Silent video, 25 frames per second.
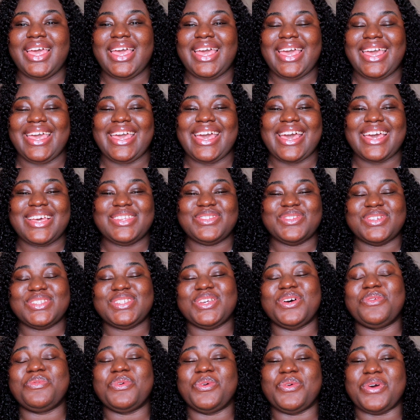Hey guys, what's
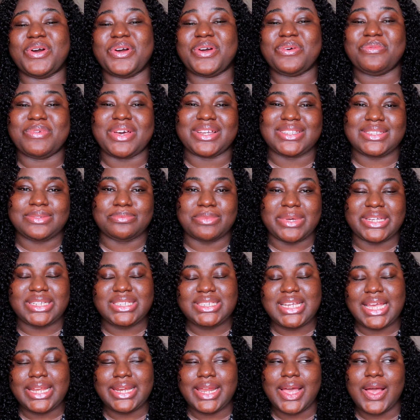up, and welcome back to my
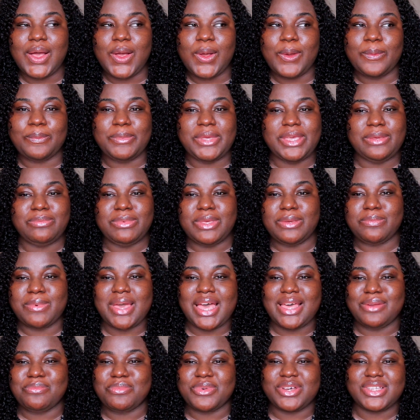channel. Bemi
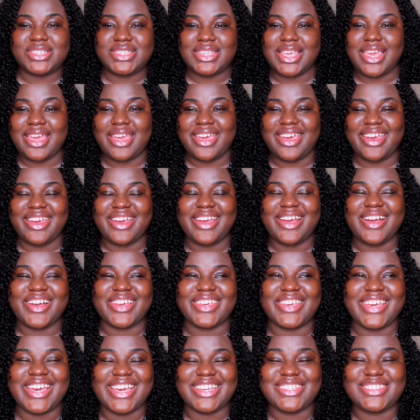Badmus here. How
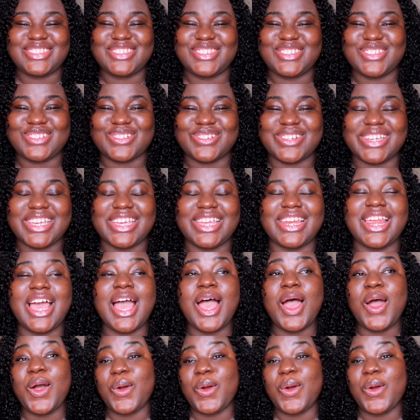you guys doing?